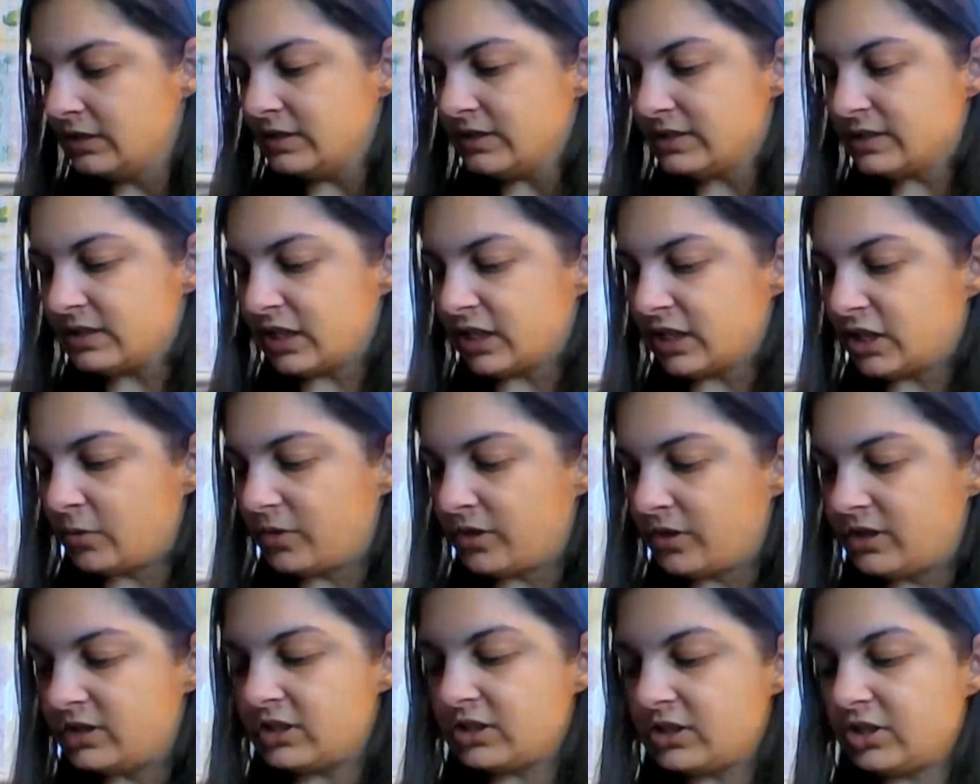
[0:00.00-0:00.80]
The second
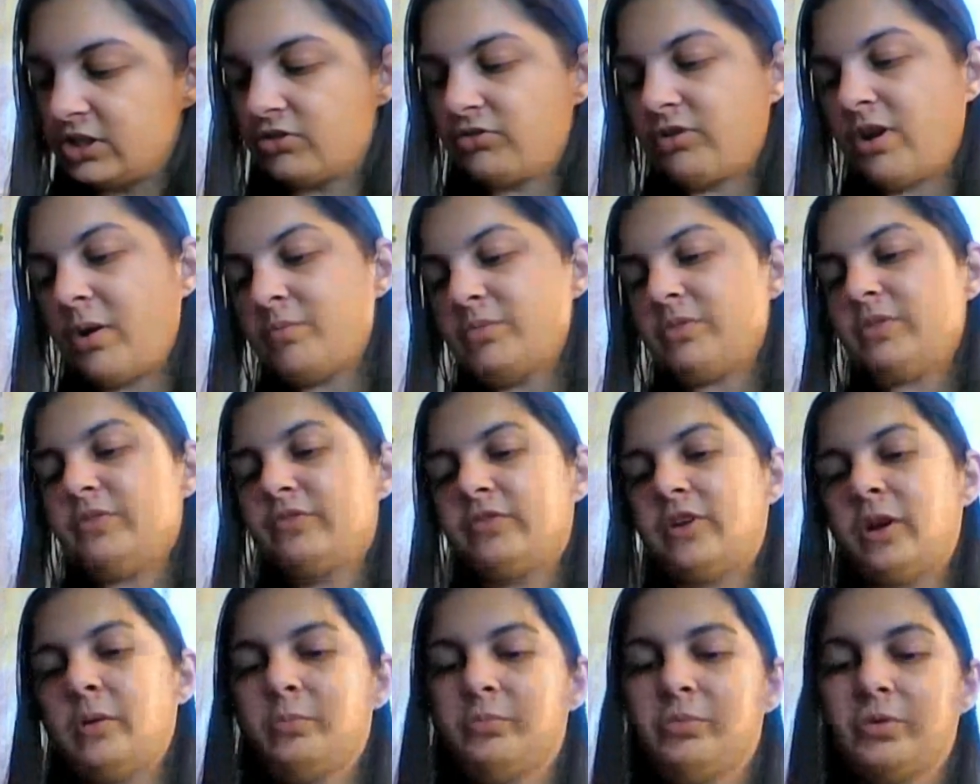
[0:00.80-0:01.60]
one I did, I grabbed the
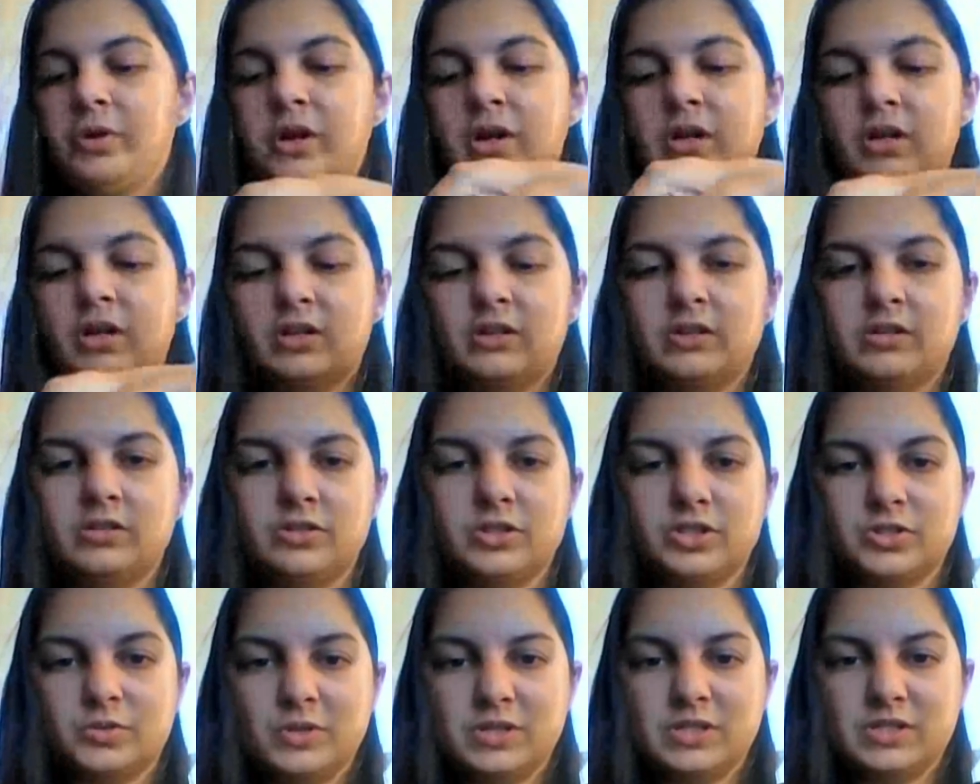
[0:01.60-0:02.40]
fabric,
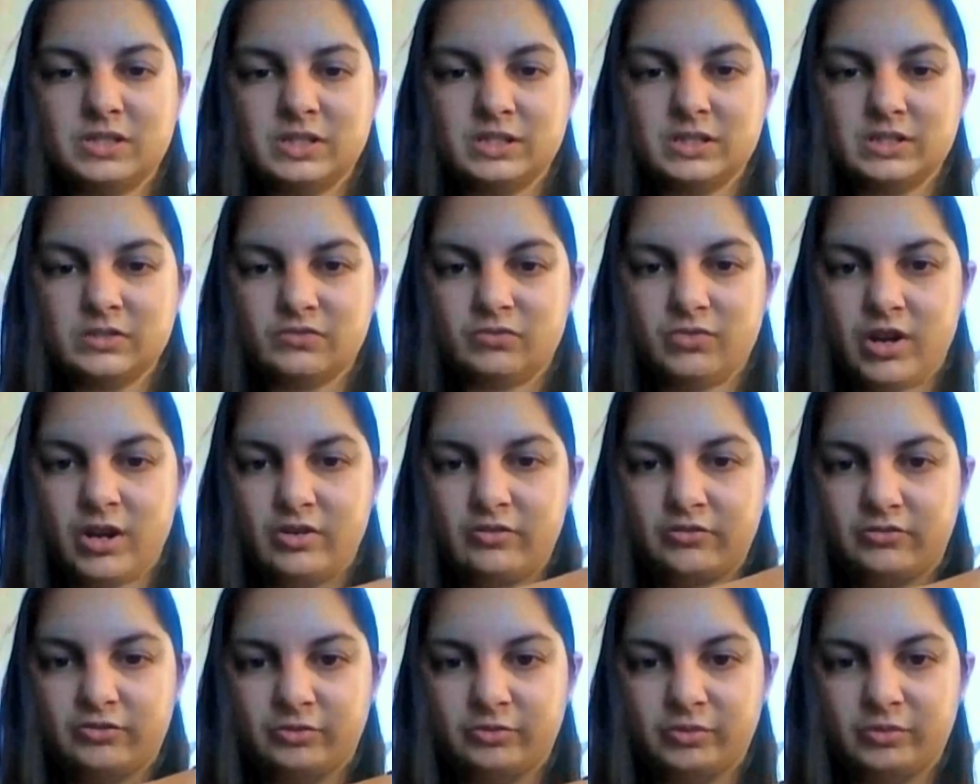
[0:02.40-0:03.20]
twisted
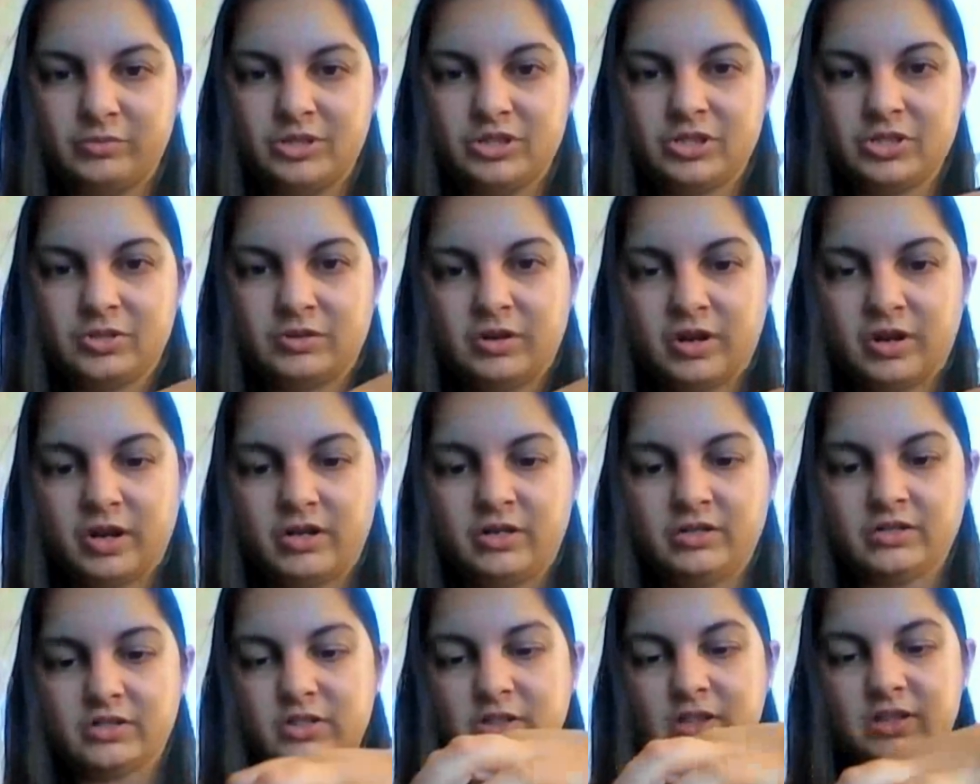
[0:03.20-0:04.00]
round from the middle,
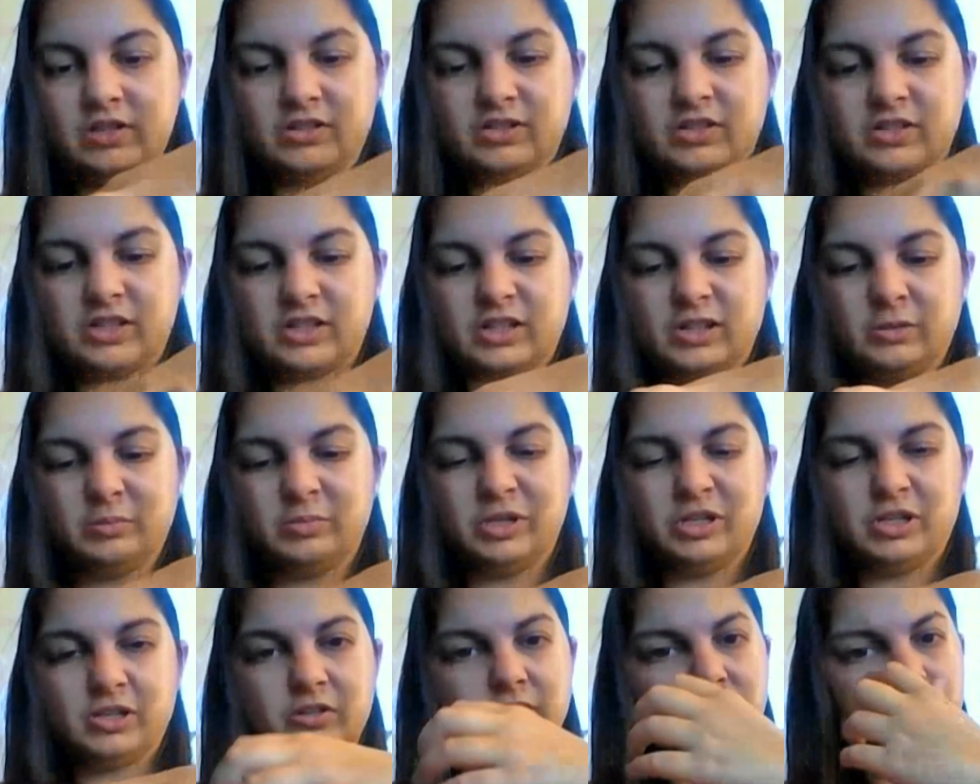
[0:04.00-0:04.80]
and so it looked like a
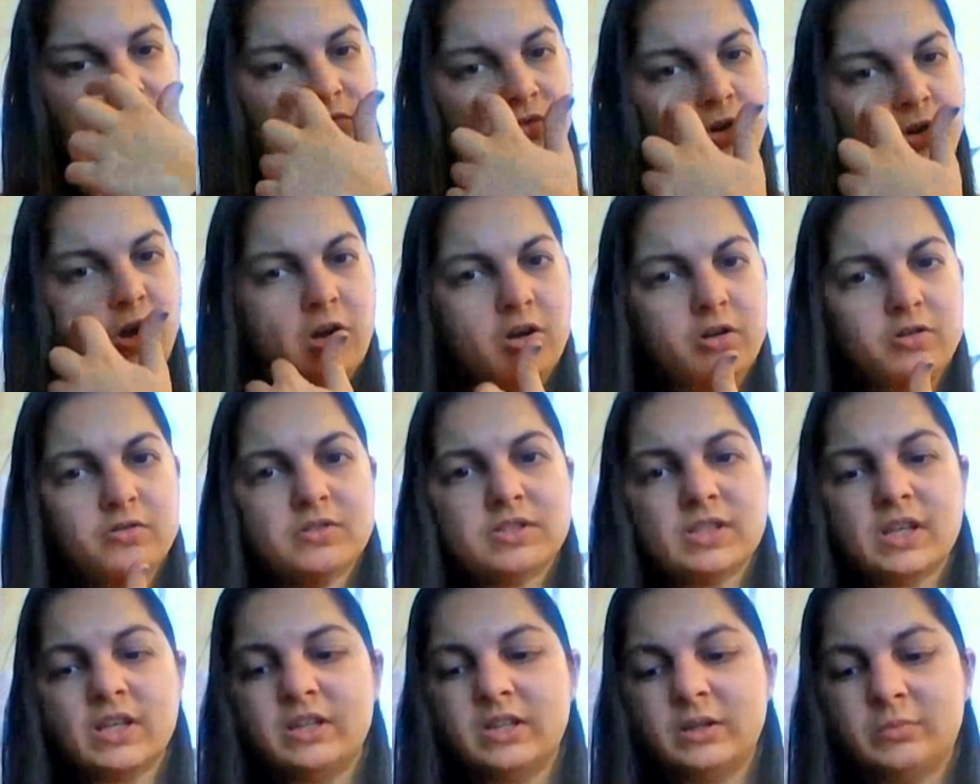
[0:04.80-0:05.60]
big
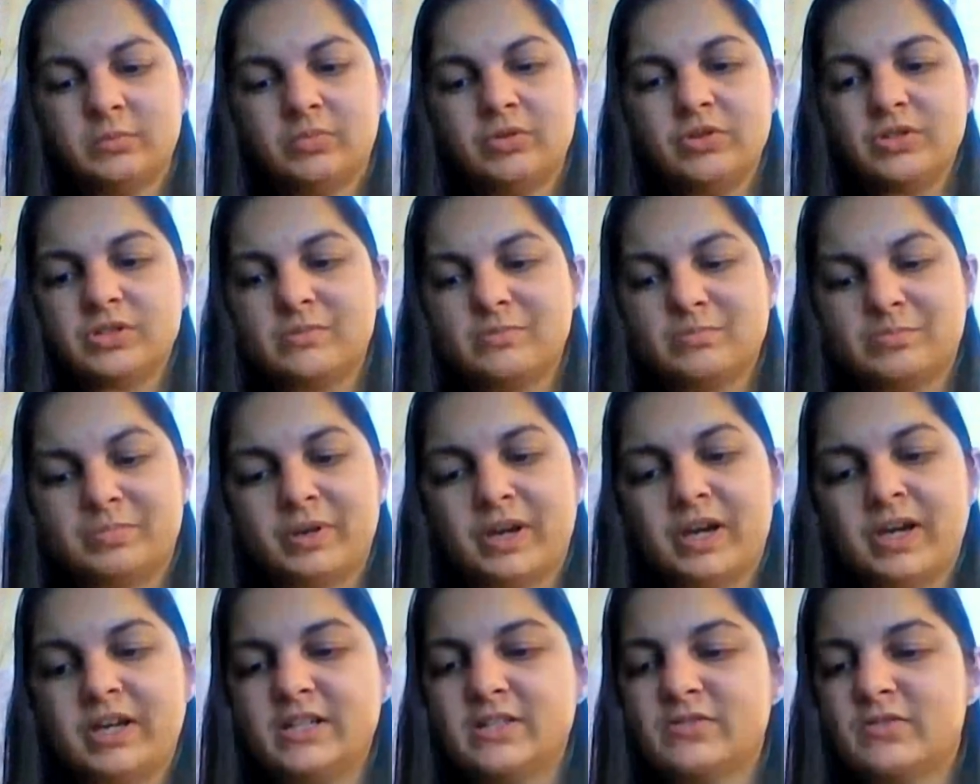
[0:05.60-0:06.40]
rose, and then put some
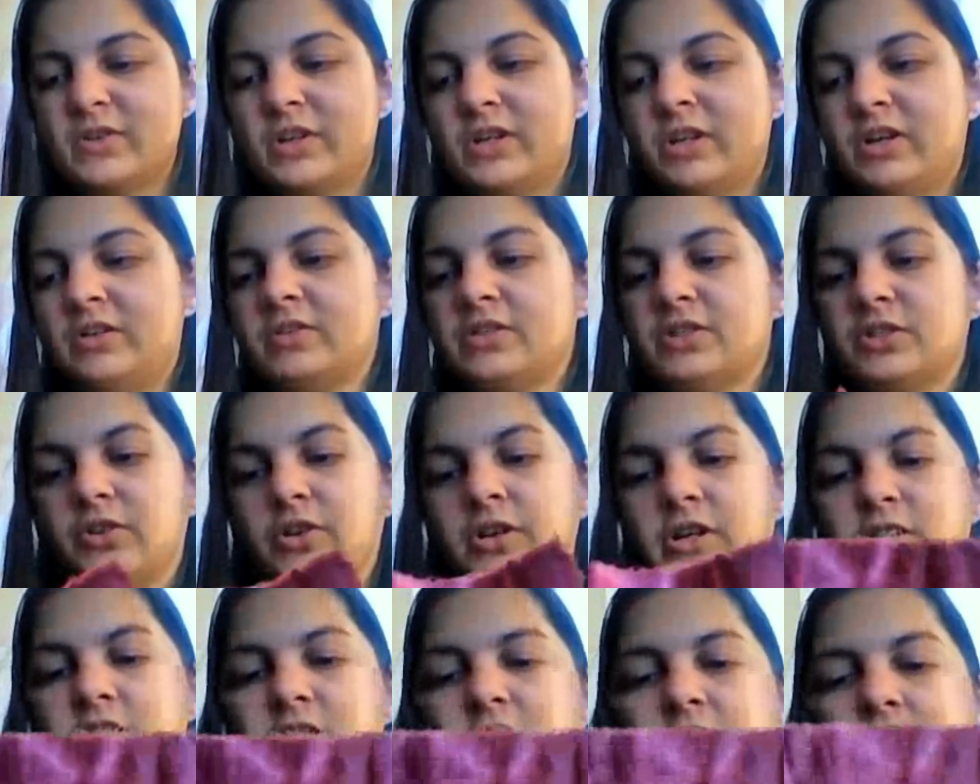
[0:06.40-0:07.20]
bands around the
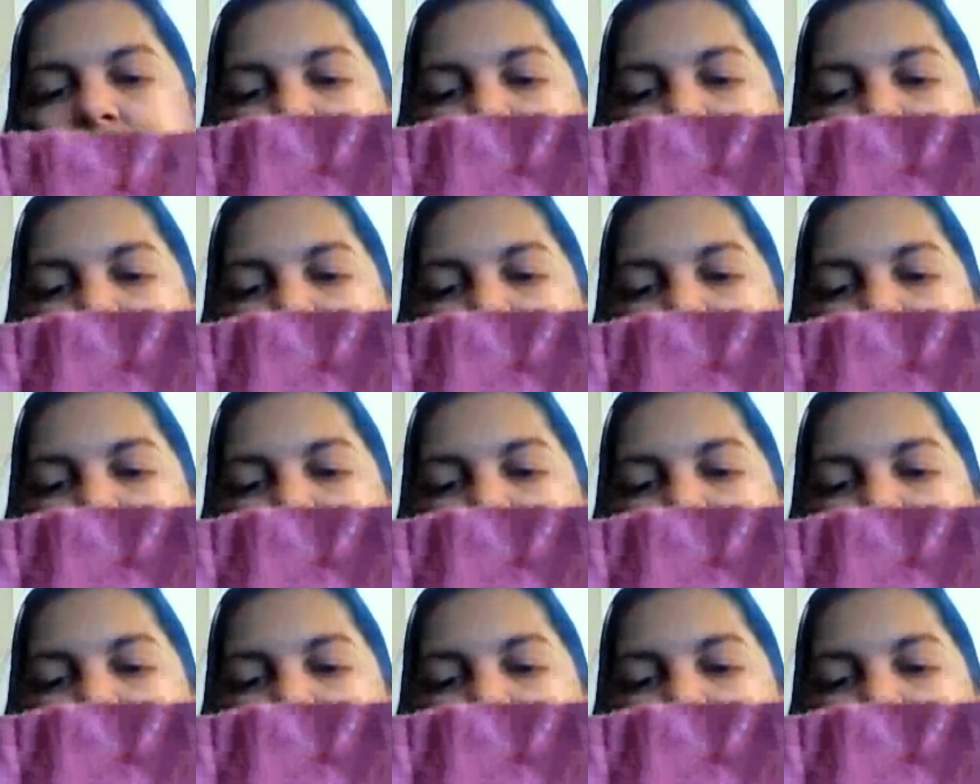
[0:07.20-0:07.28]
outside